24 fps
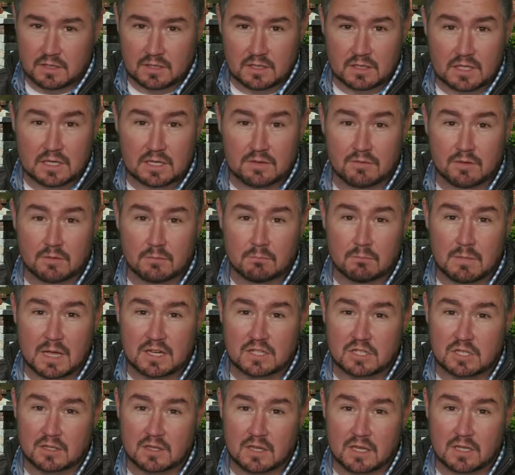Even
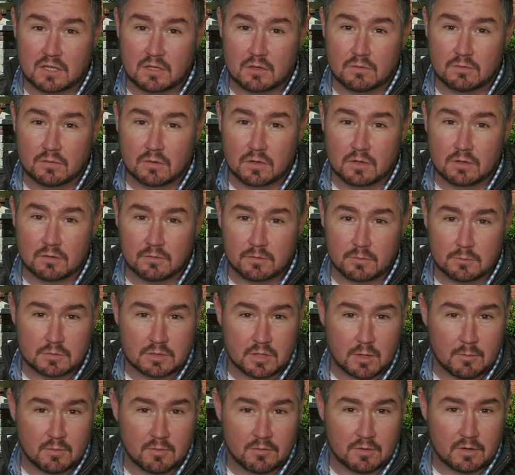mention that you've learned from
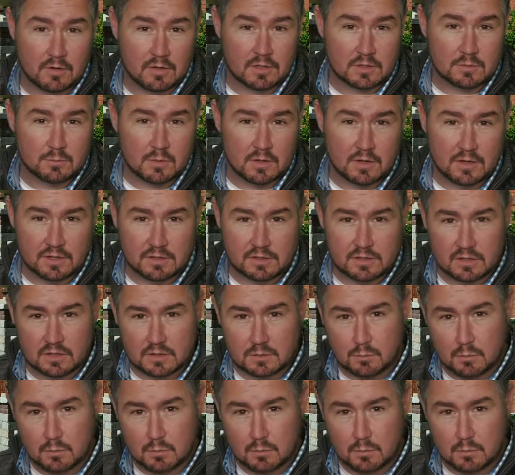some of your experiences,